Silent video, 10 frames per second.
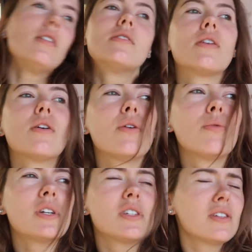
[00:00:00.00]
So
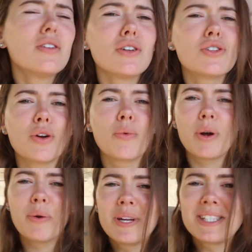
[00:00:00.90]
we're still not sure
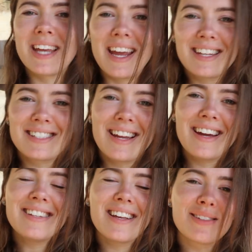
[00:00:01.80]
where we're staying
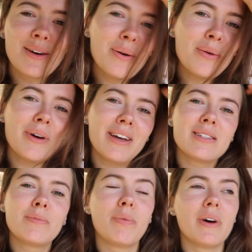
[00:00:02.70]
tonight, as
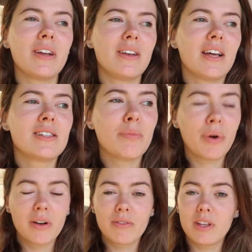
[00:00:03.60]
always, but that's
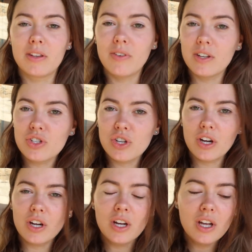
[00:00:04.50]
part of the
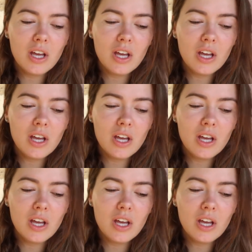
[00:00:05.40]
adventure.